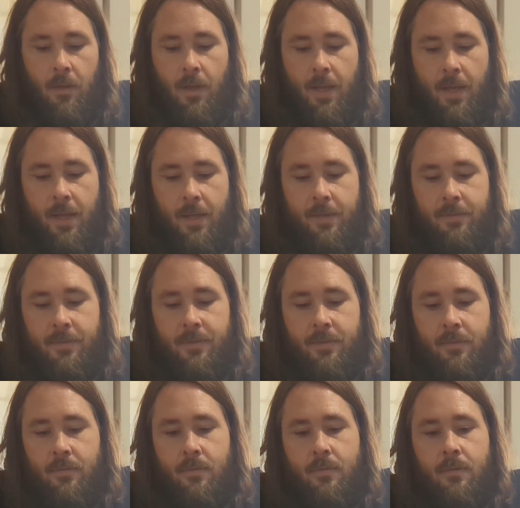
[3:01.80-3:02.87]
And
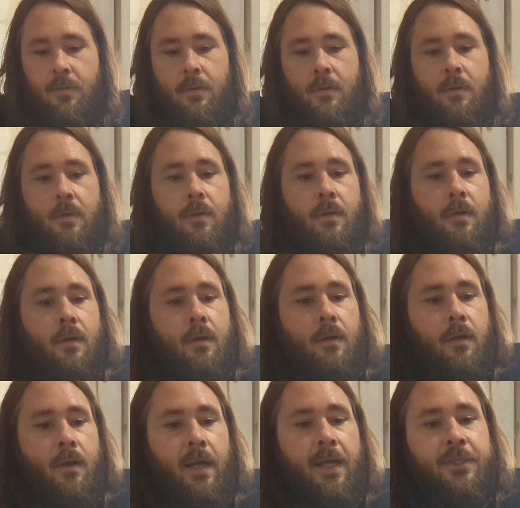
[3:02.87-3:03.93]

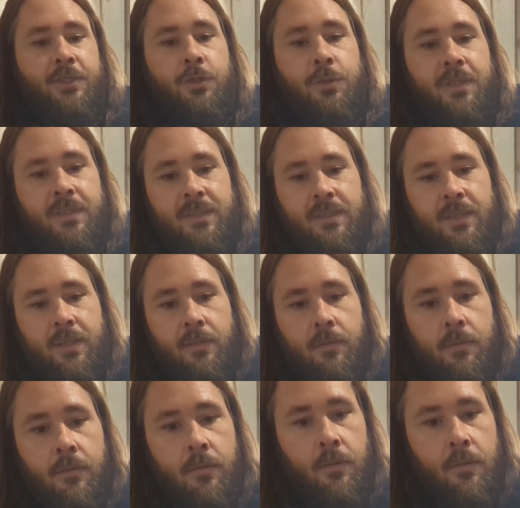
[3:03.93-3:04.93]
as you can see,